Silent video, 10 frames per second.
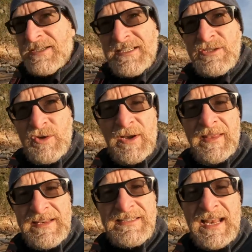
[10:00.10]
just enjoy
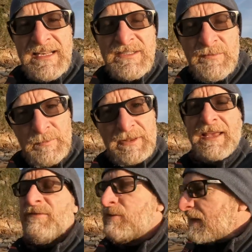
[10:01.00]
that sense of
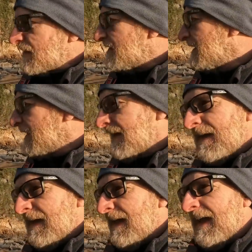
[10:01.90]
playfulness.
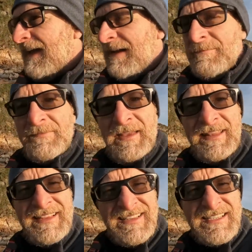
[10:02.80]
Um,
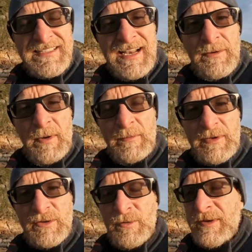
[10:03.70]
I think this is kind of why
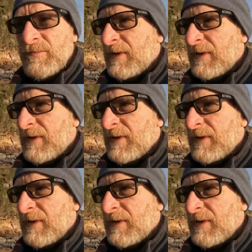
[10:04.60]
we do it,